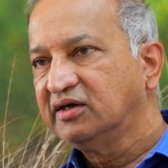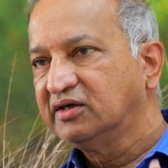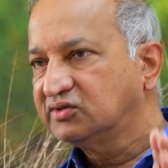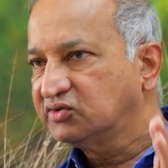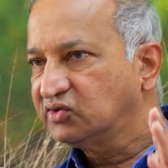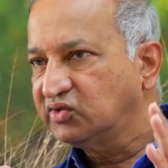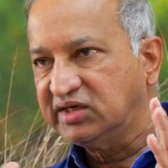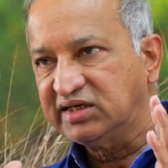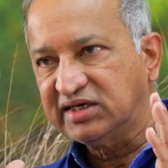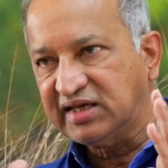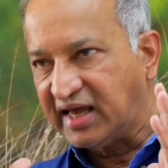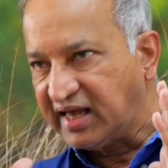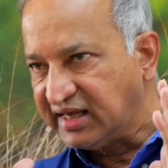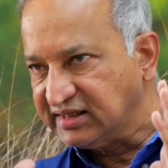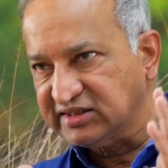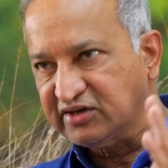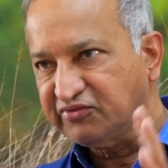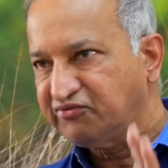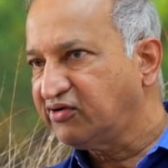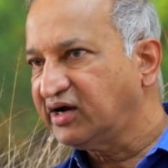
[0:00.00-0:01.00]
So it
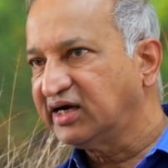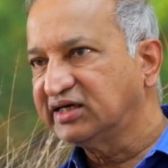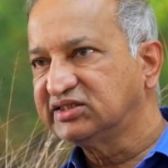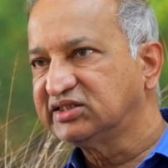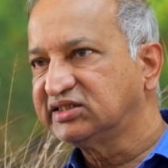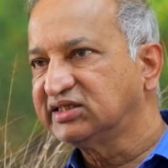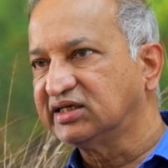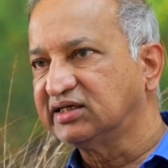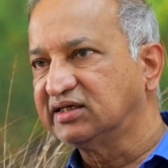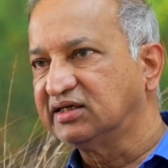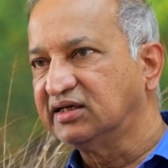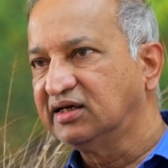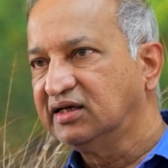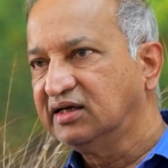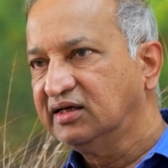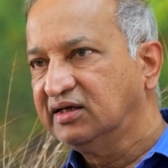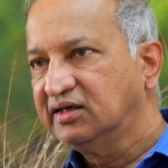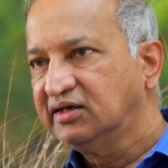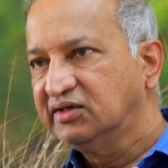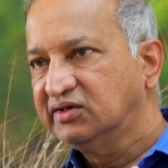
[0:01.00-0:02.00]
has a function.
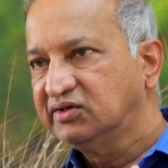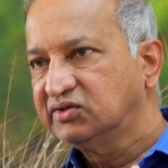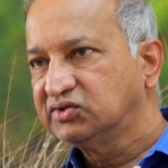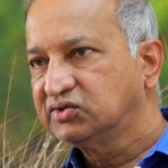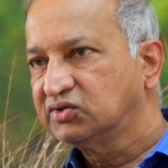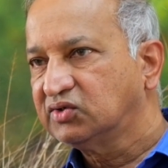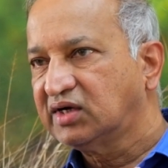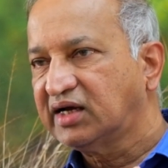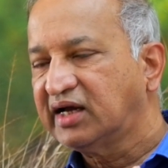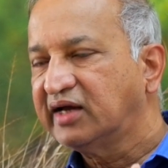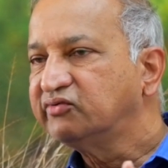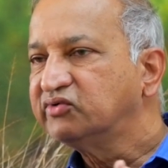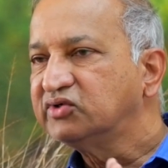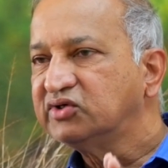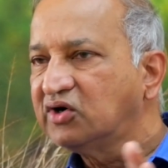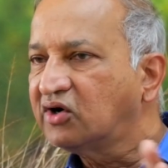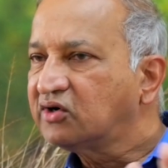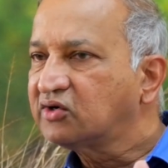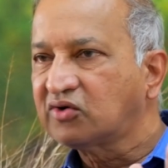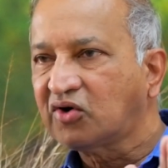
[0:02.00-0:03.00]
So I would
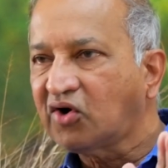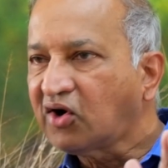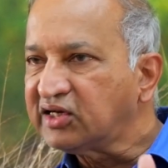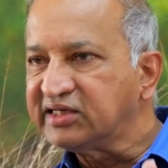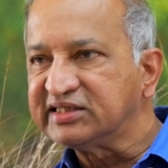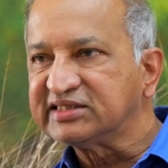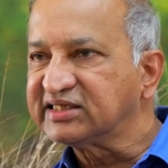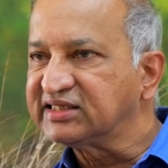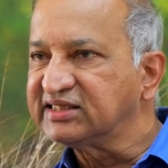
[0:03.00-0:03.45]
not call it